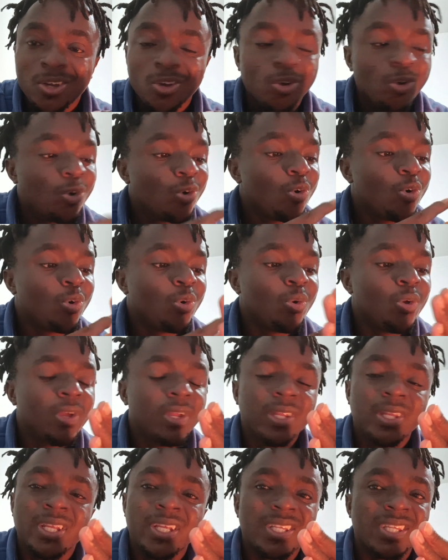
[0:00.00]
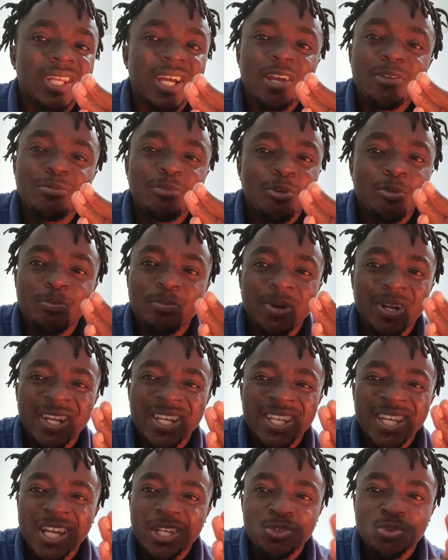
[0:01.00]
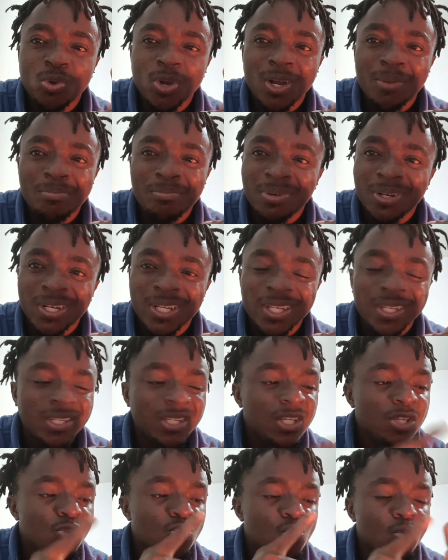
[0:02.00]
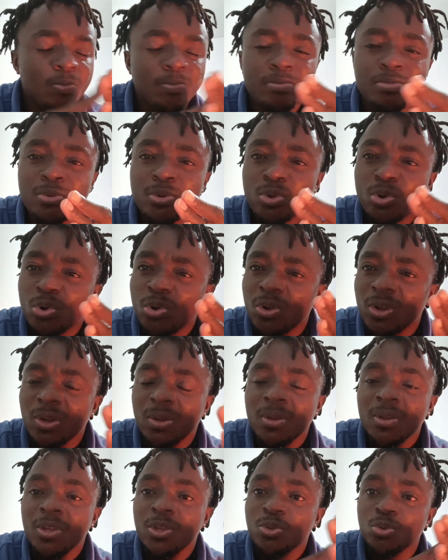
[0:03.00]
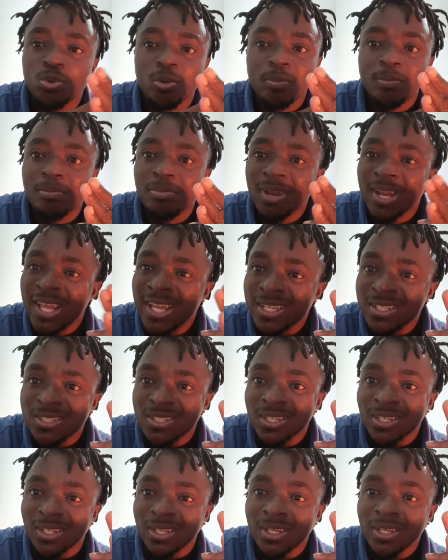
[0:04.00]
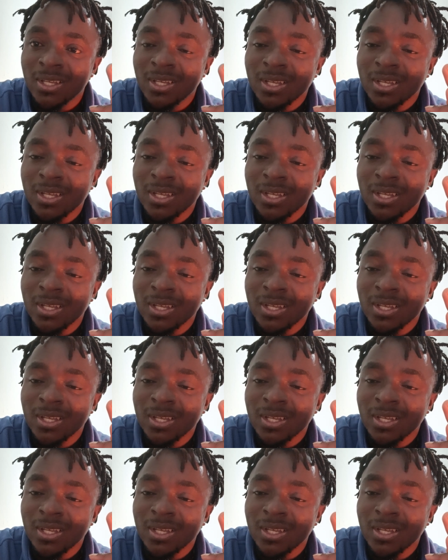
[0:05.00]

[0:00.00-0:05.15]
or the type of prayer you are praying it will block your blessing